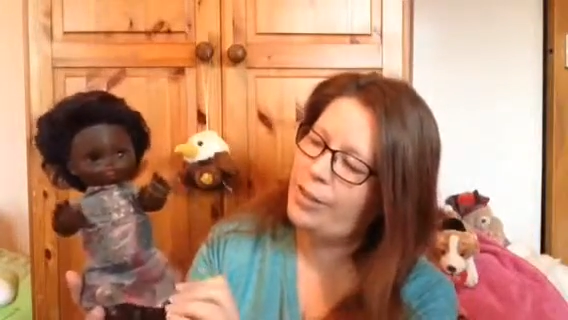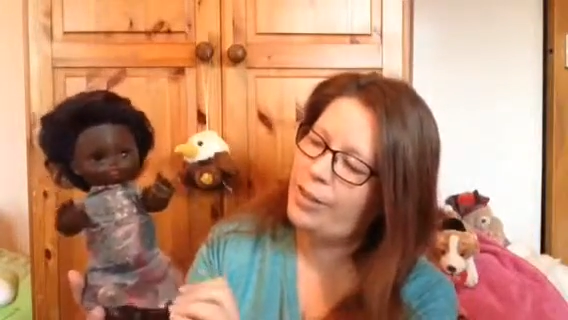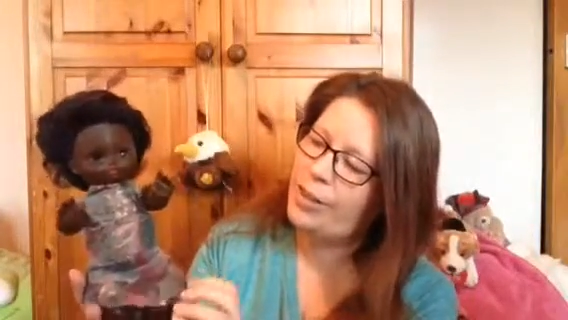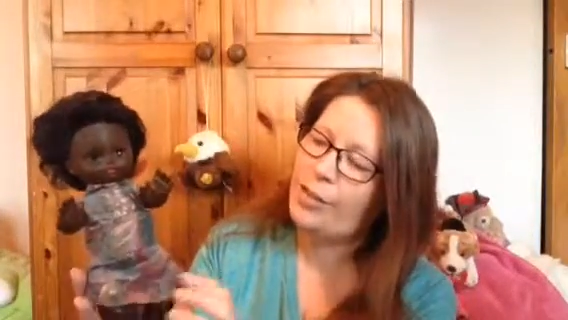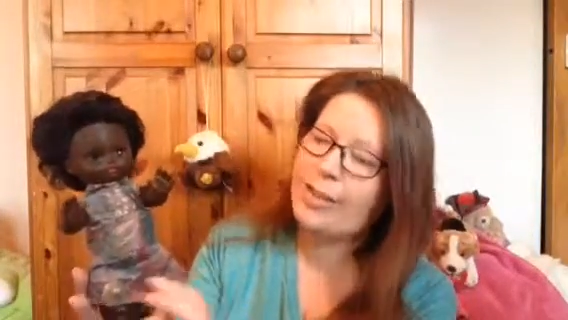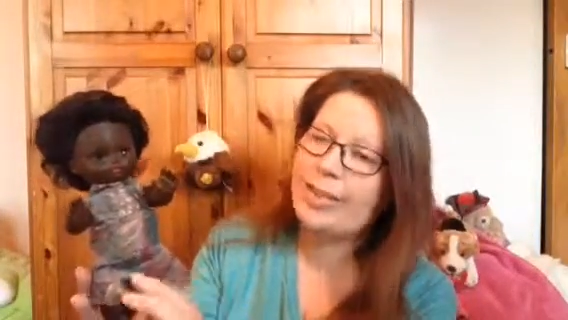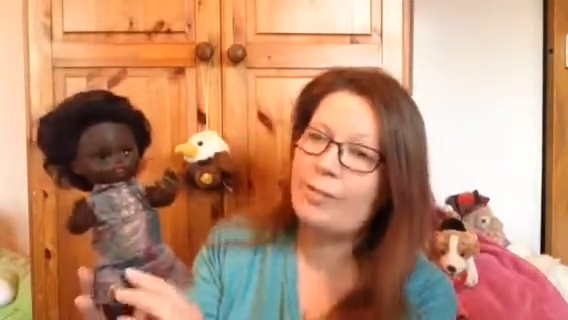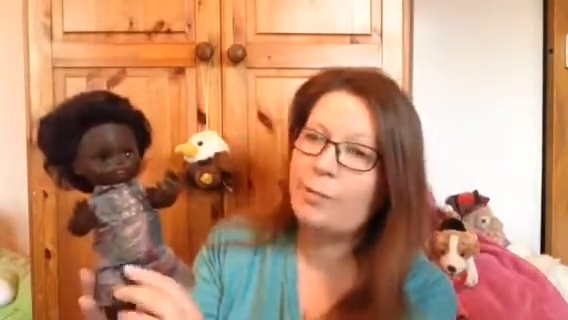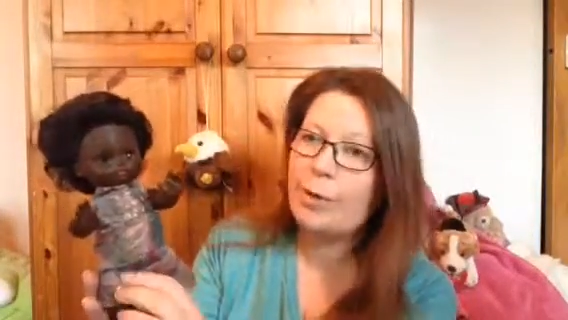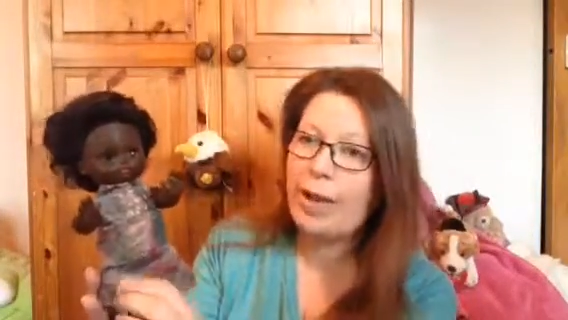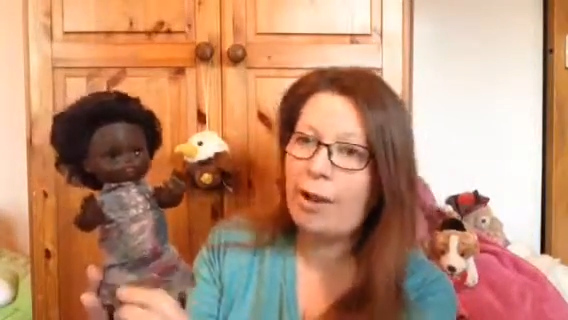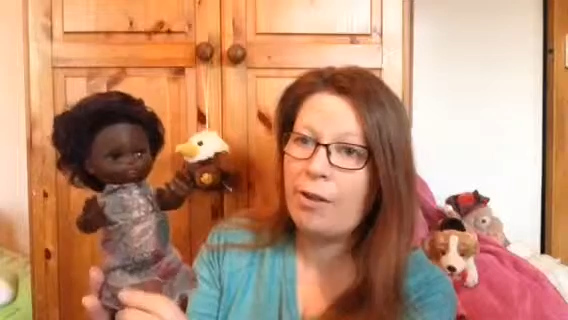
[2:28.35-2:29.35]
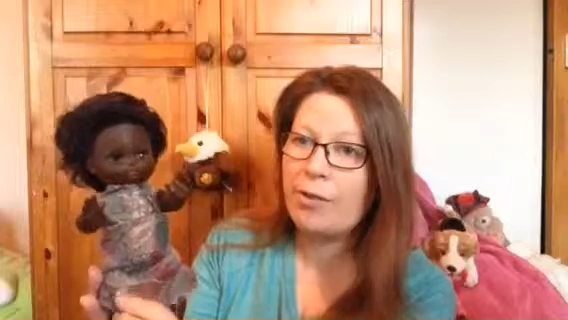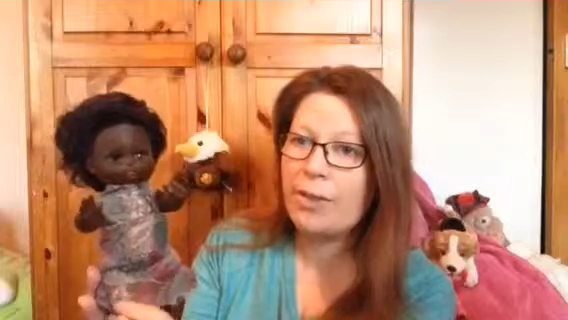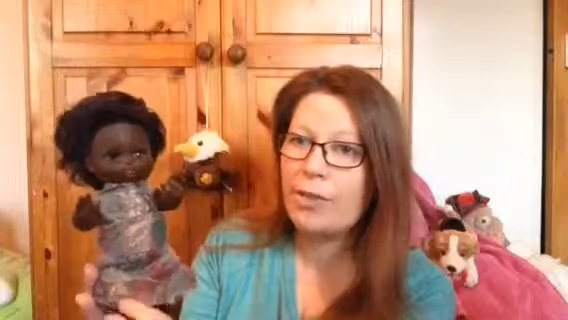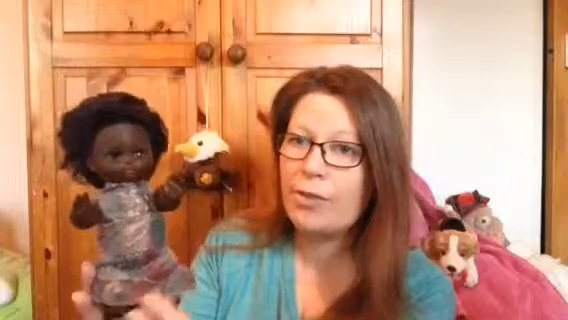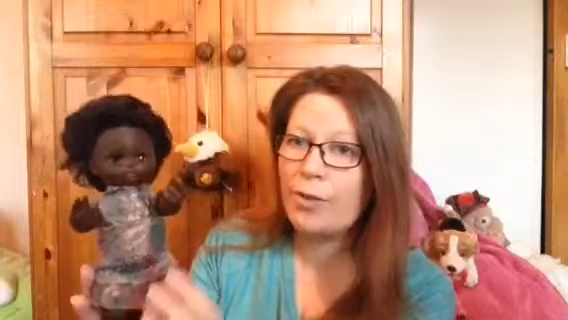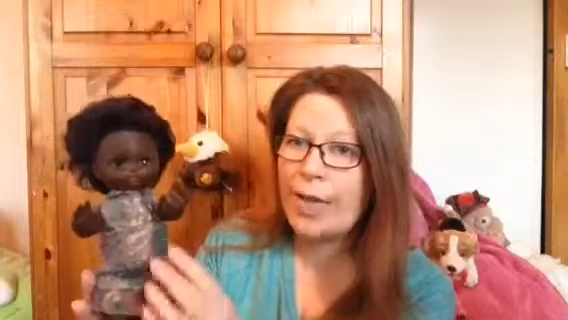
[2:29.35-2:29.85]
She used to have a bright
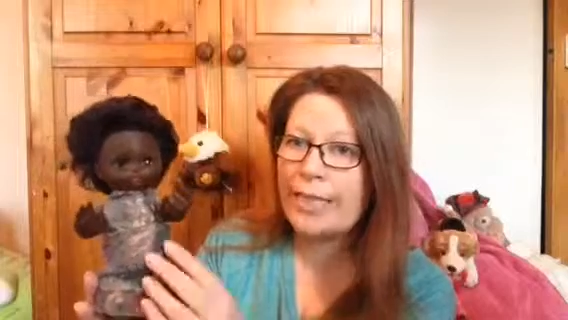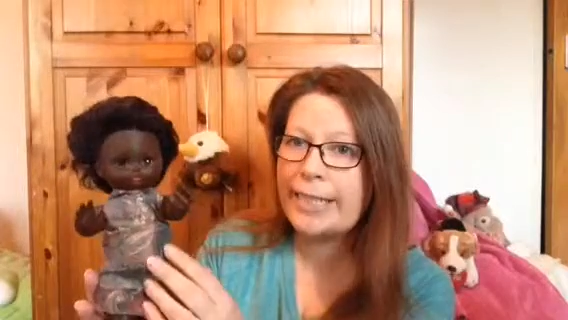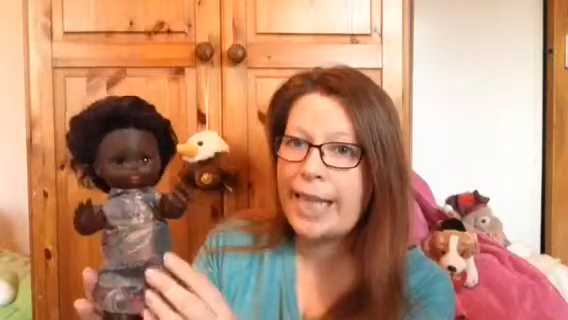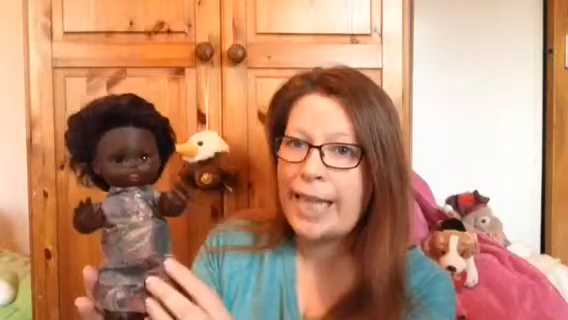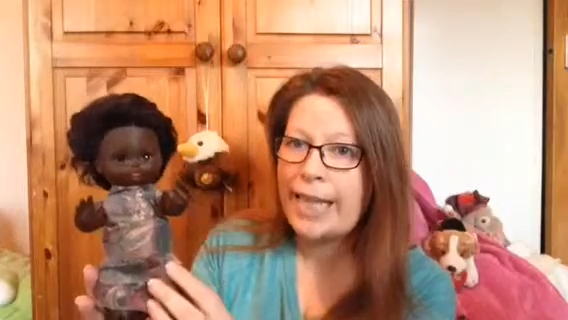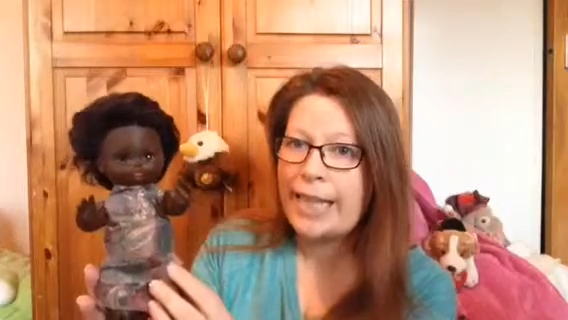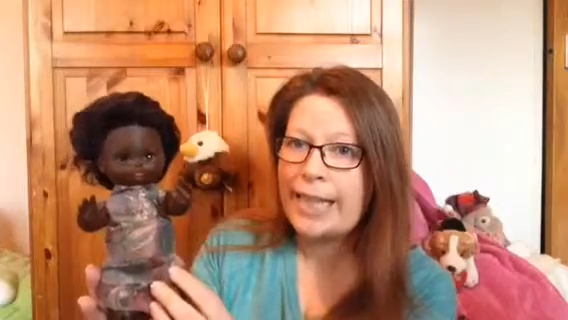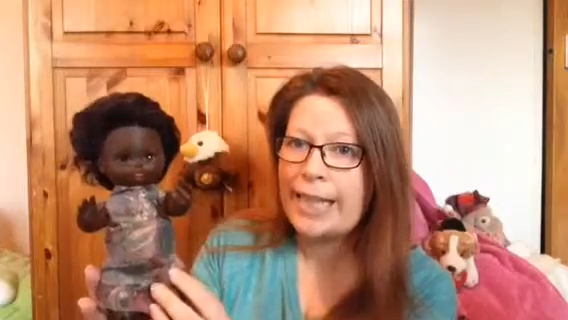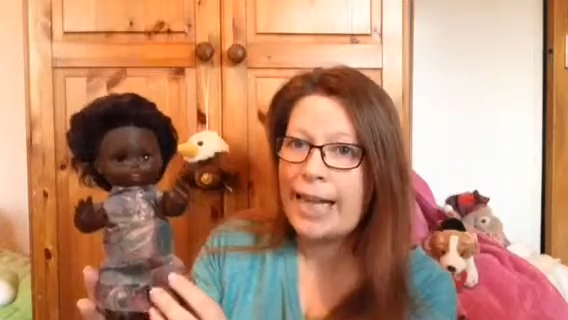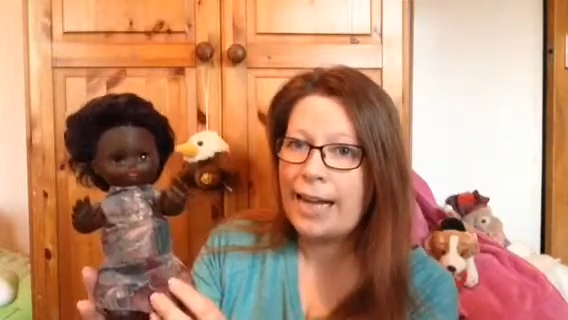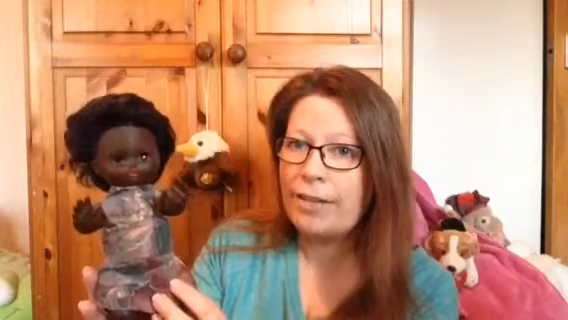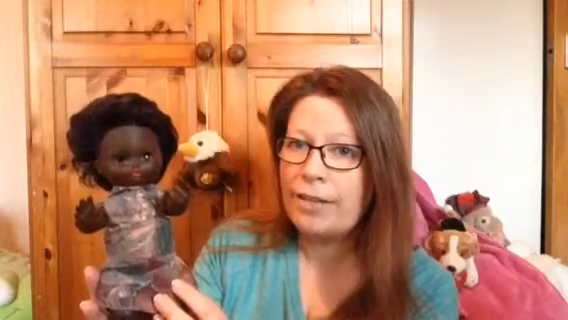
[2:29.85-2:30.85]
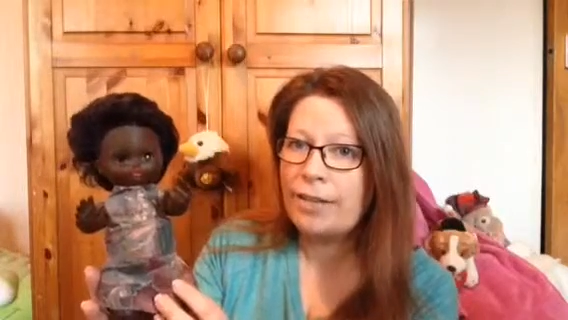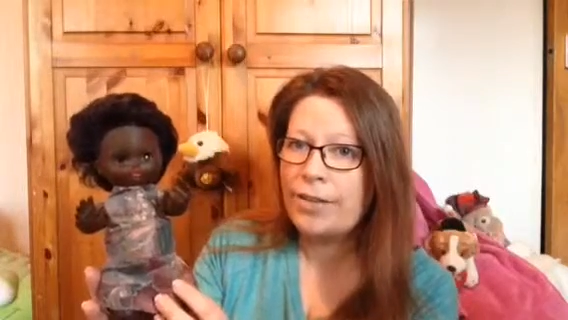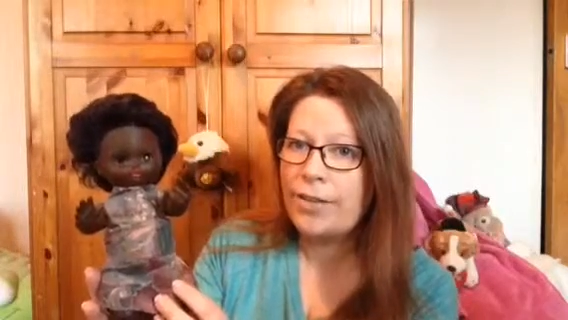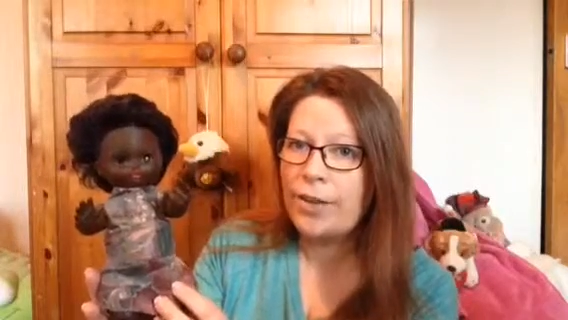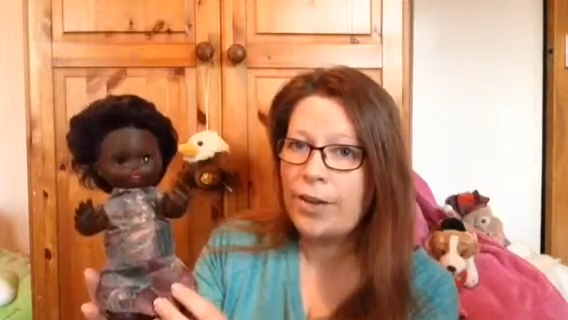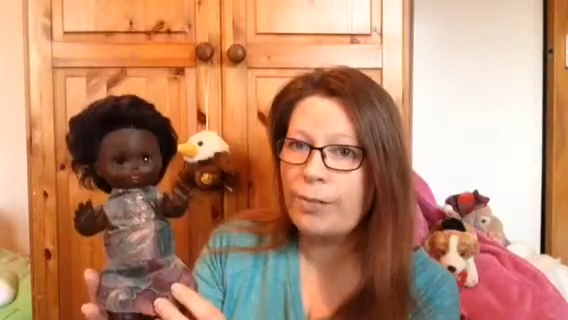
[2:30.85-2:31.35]
orange dress that got
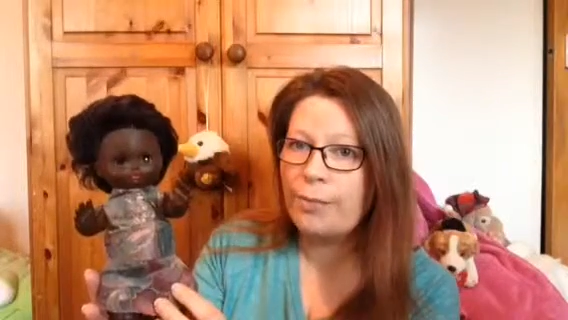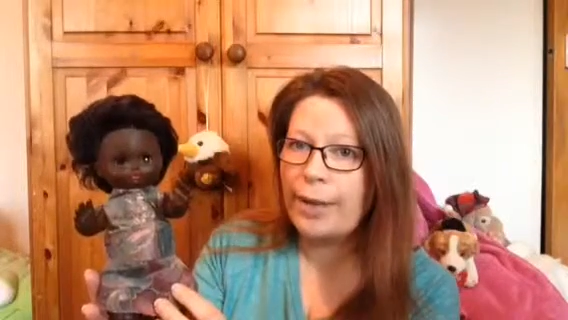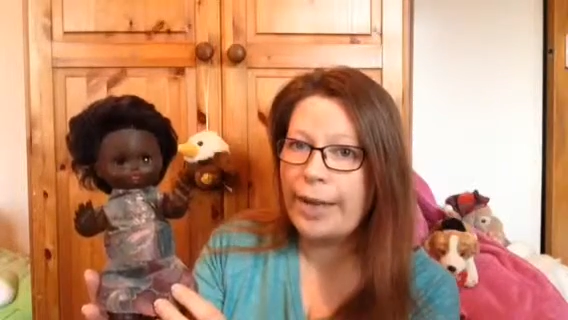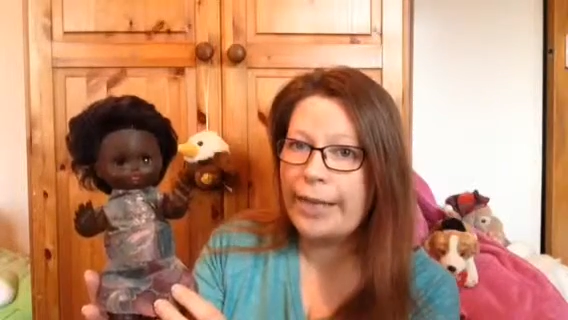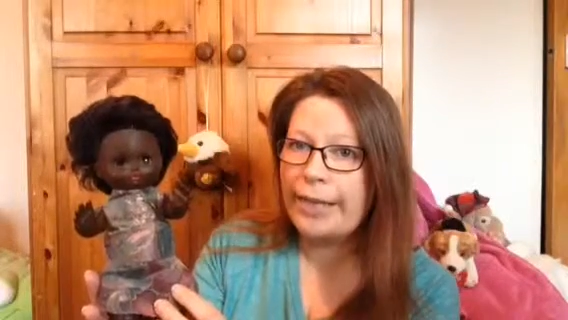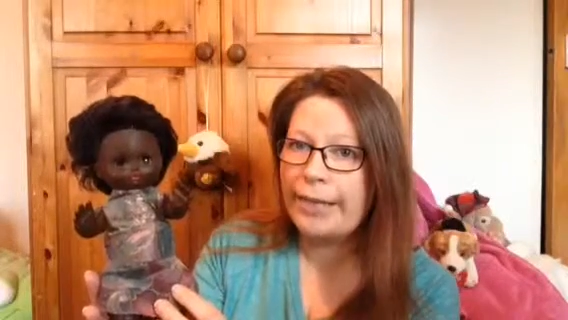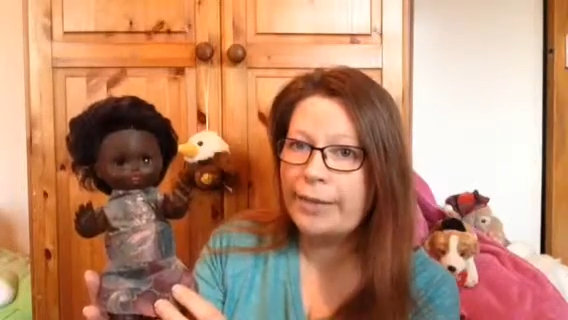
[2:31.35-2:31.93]
torn by